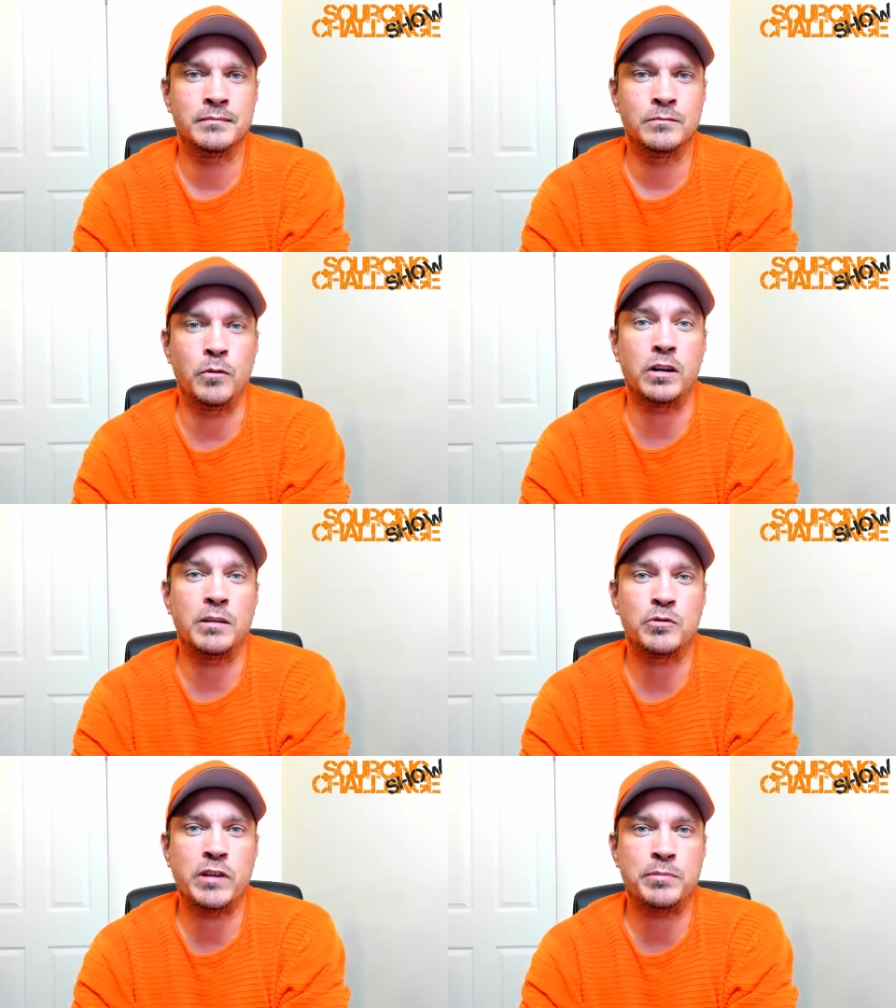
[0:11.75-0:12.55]

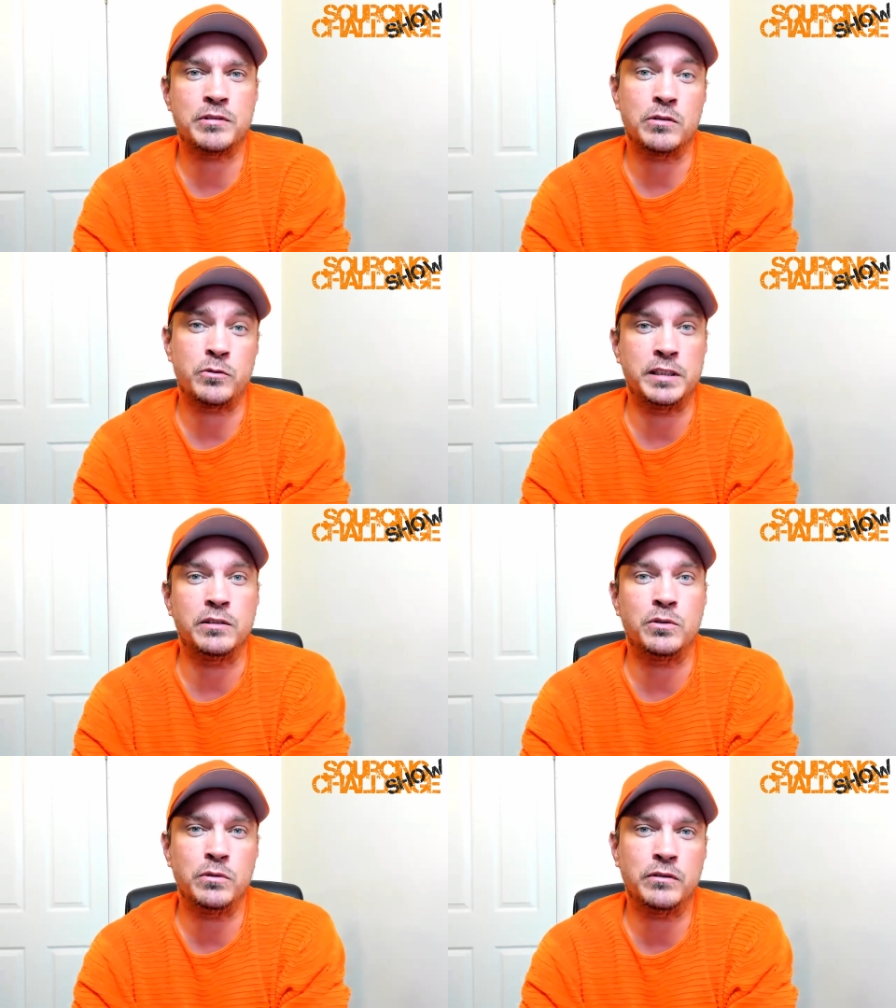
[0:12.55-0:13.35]
Welcome to episode
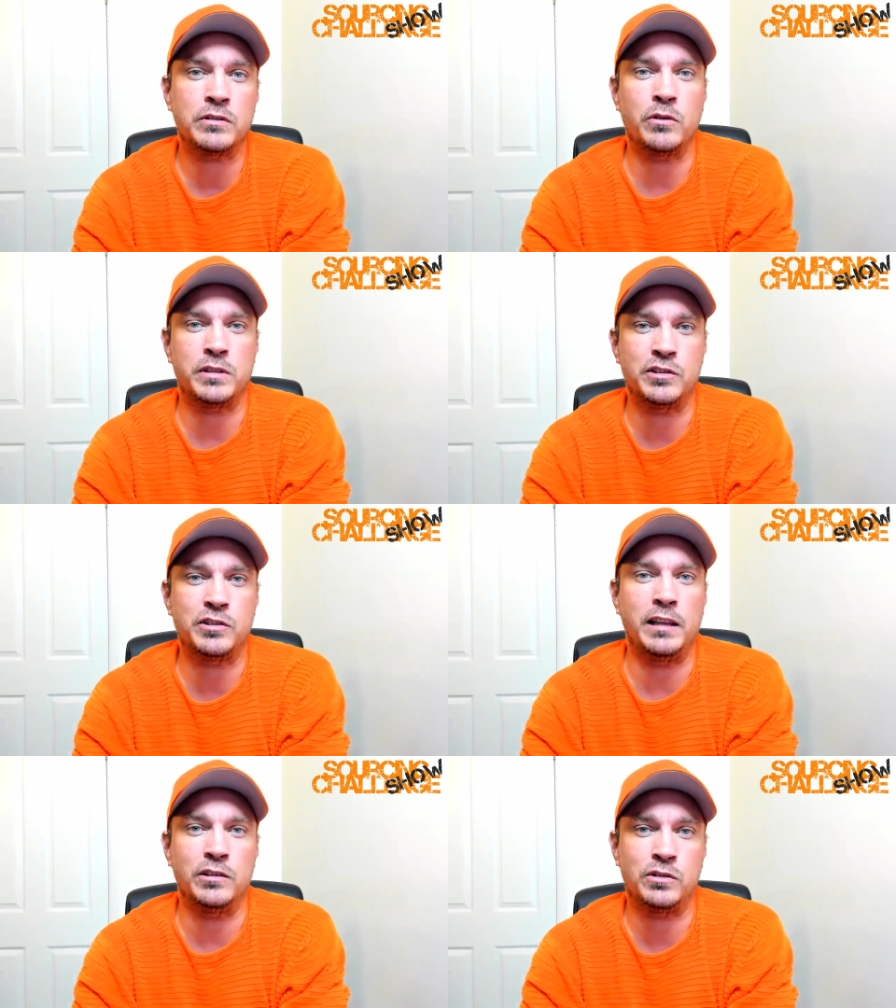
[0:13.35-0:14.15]
22 of the Sourcing
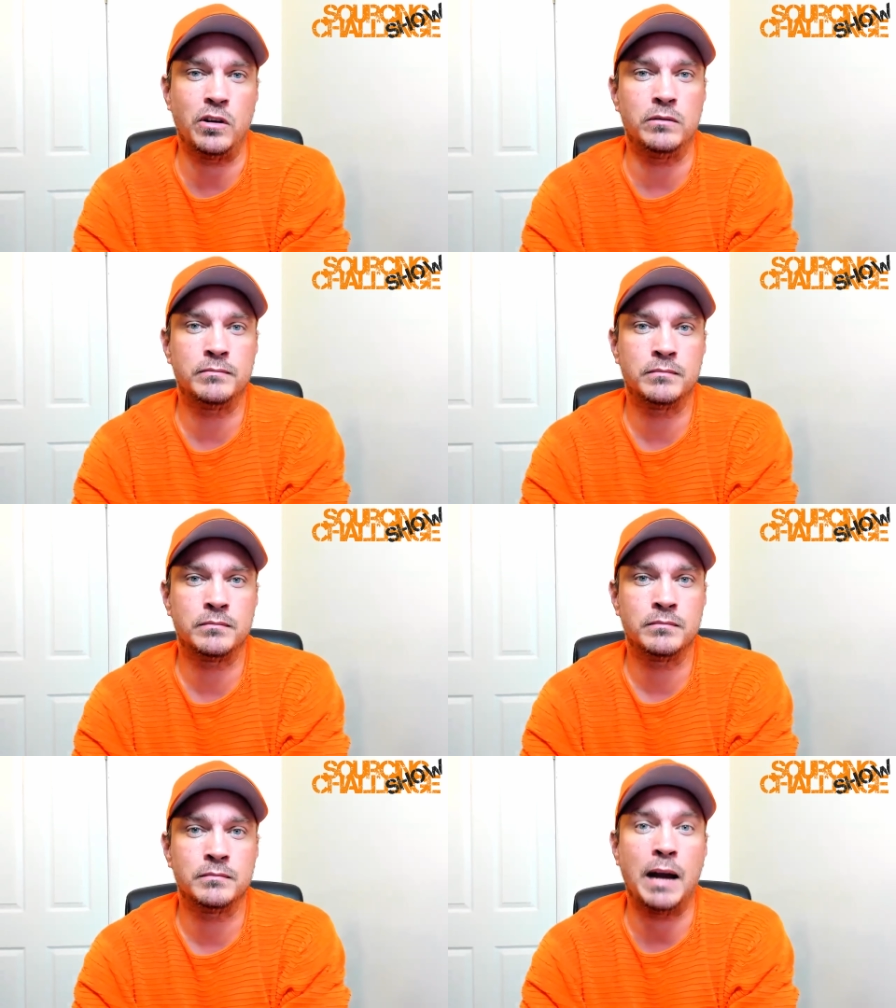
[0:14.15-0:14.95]
Challenge Show.
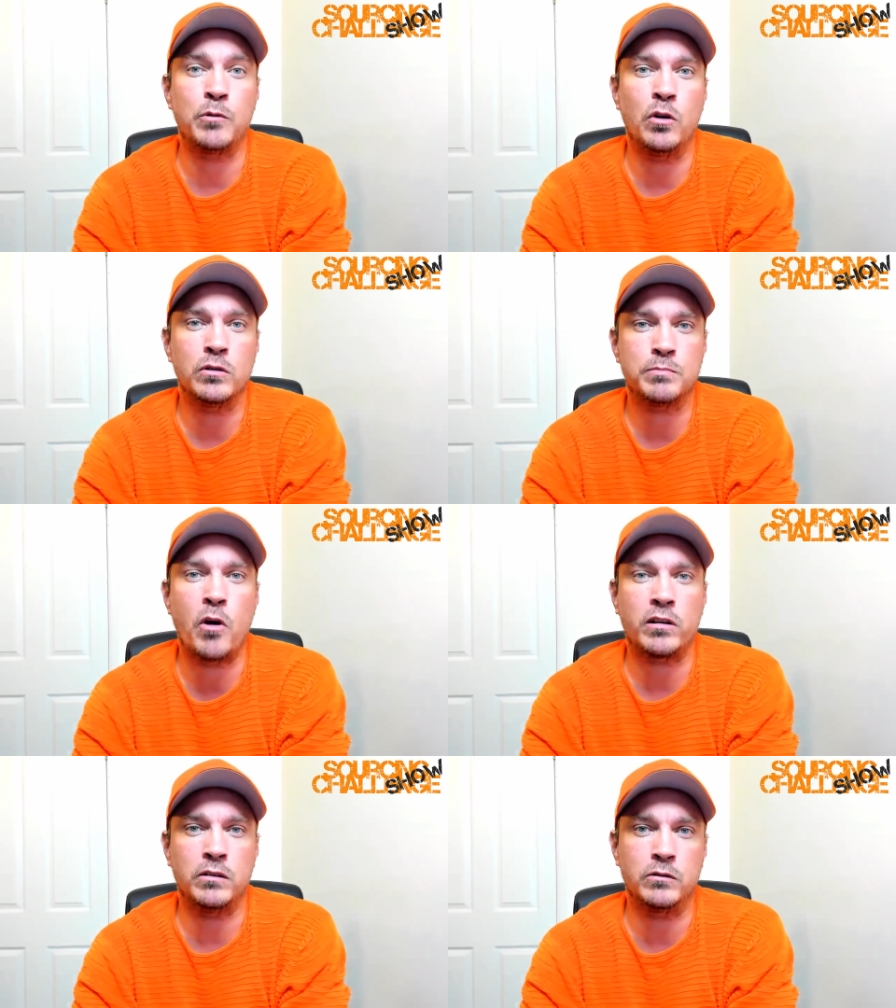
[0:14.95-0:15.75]
I'm your host,
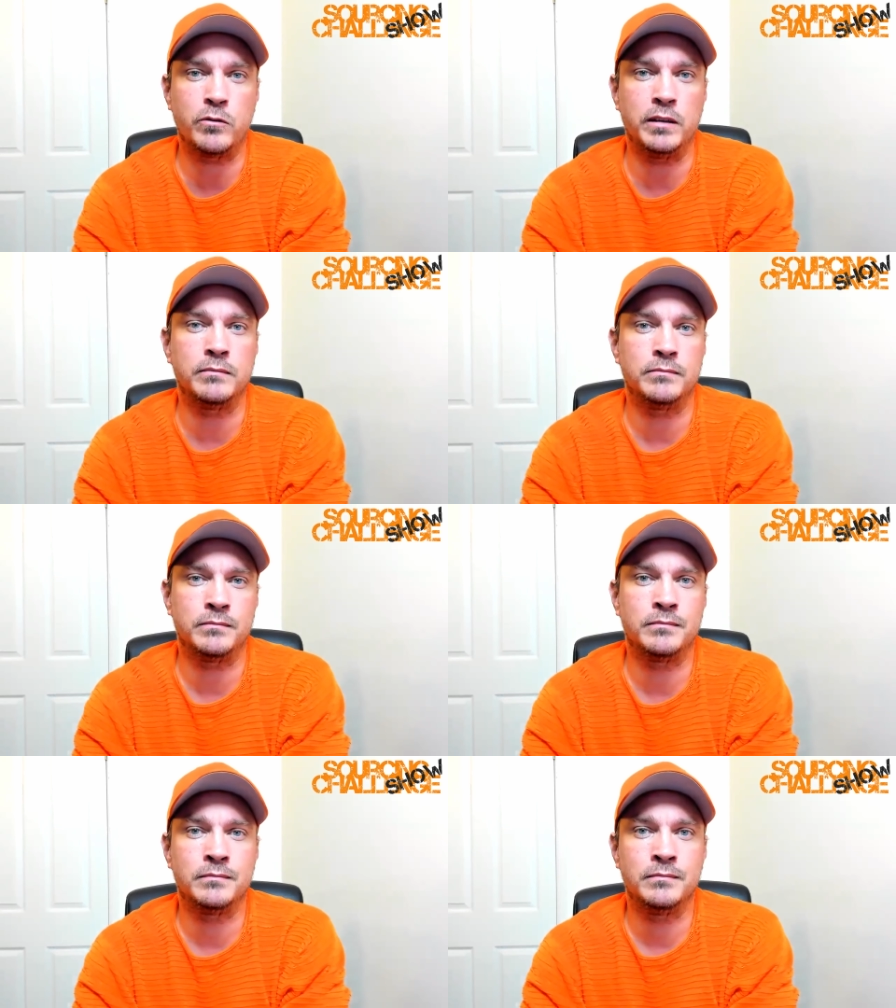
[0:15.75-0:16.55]
Mark Lundgren.
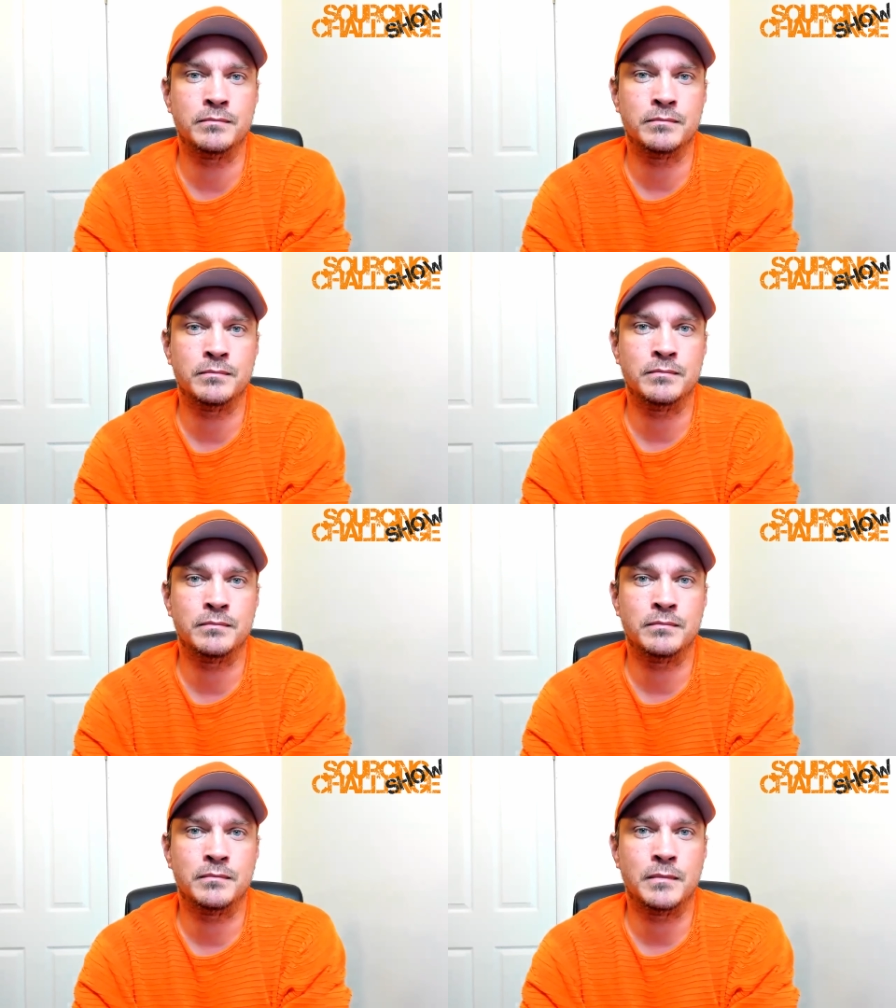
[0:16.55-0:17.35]

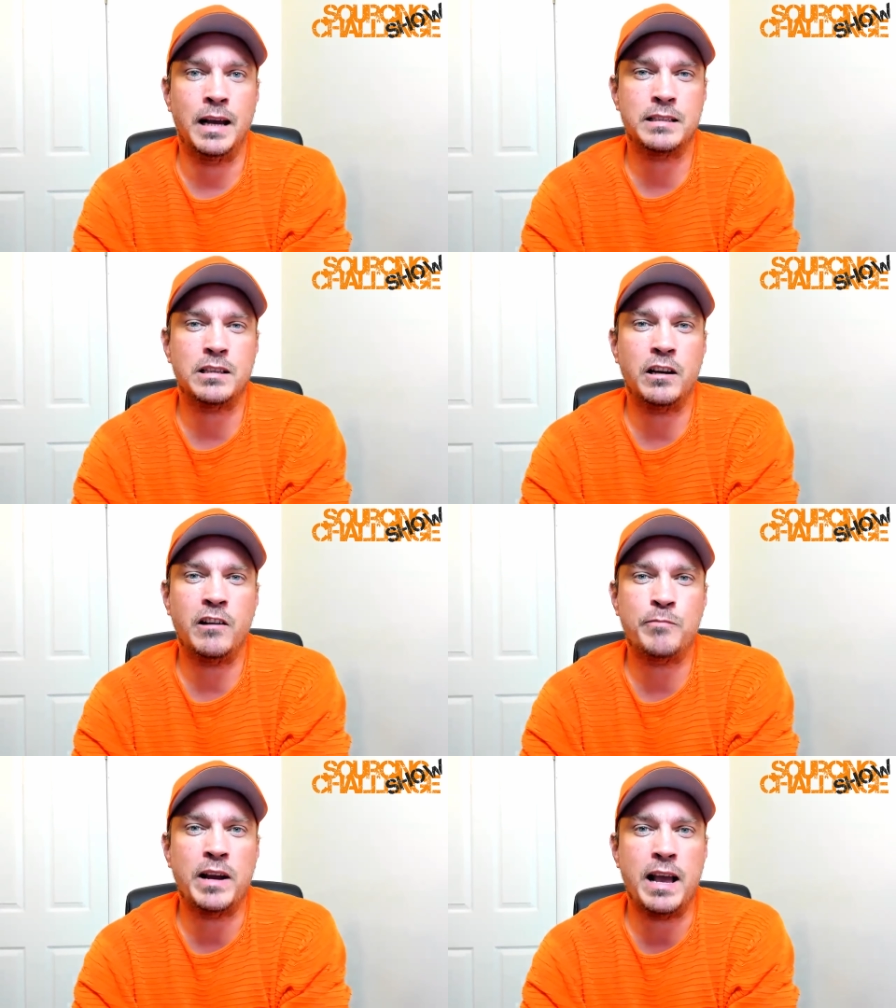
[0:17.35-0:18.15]
I started
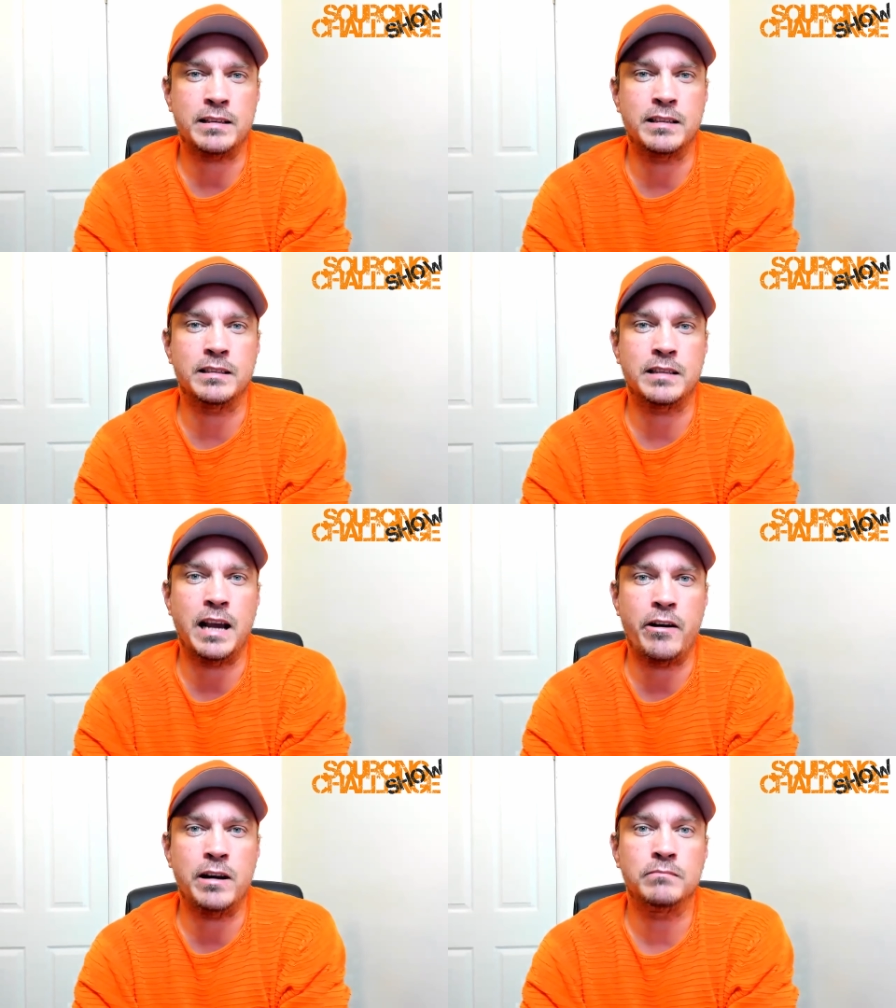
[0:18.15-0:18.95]
off by asking
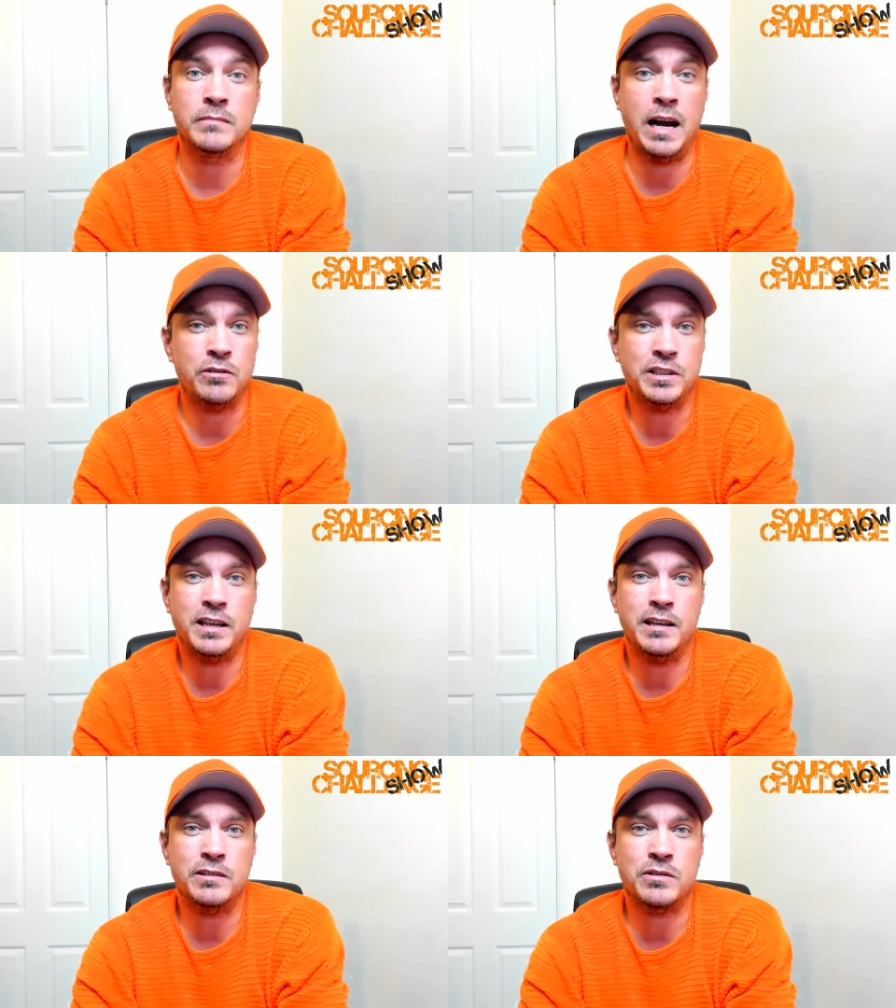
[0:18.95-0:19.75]
Sarah how she
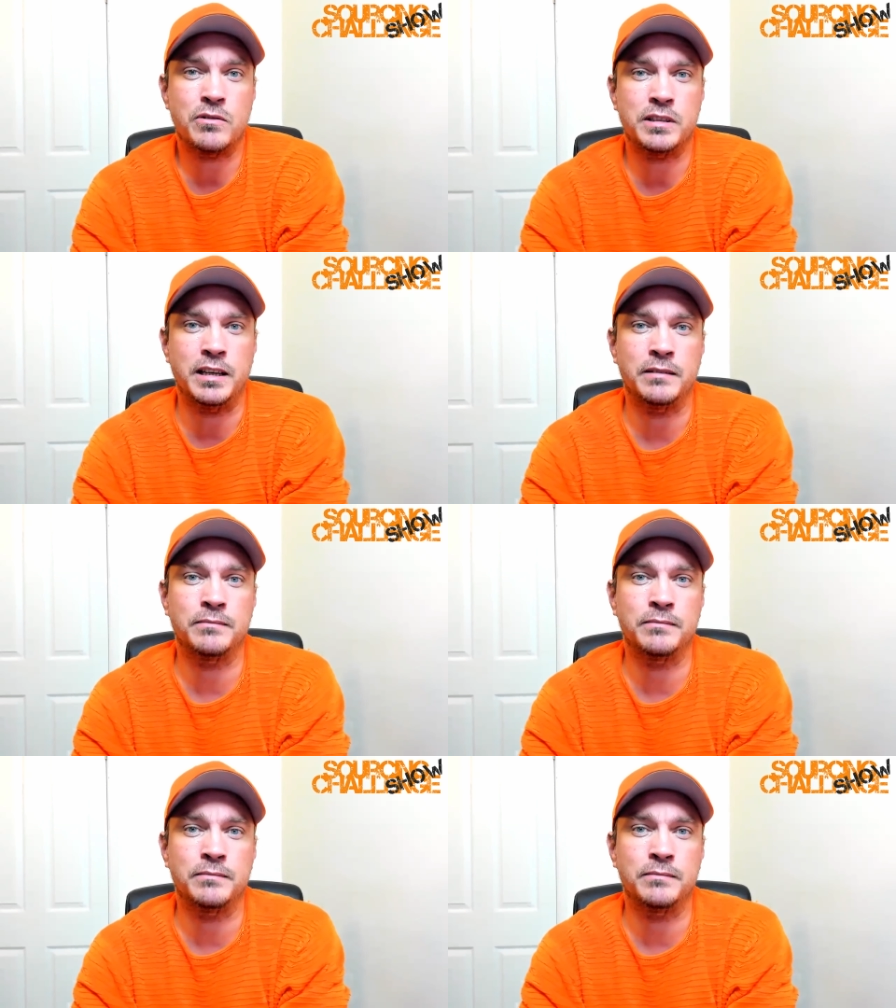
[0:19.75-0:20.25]
got into sourcing.